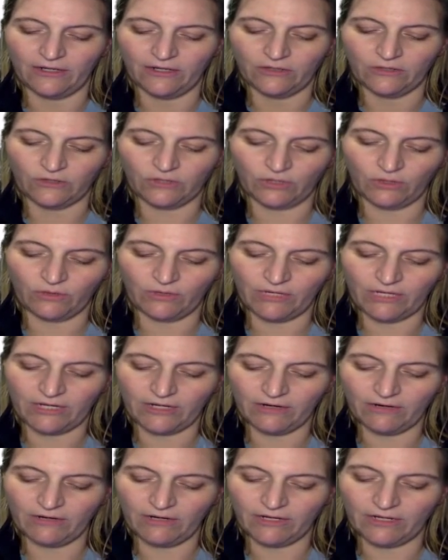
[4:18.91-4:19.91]
So
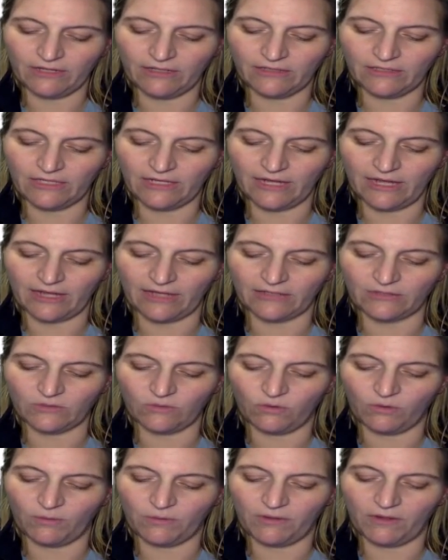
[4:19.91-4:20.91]
here is the s
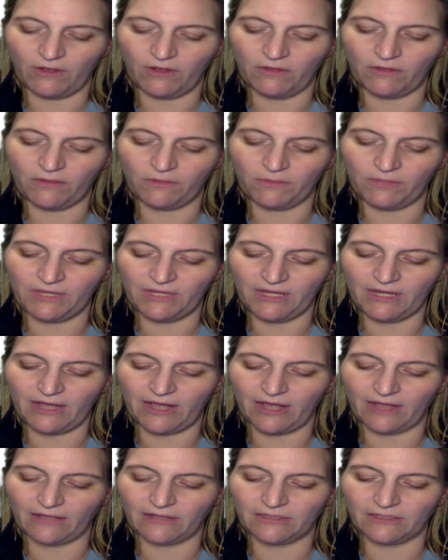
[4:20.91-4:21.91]
orbital, the
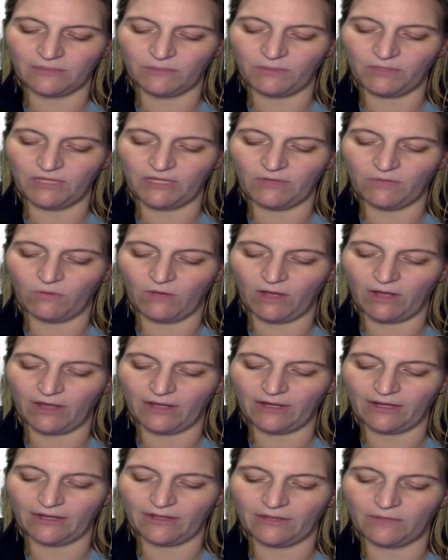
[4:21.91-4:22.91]
px, the py,
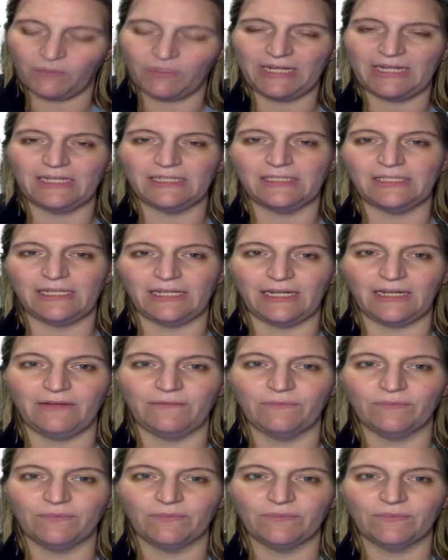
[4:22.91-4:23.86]
and the pz,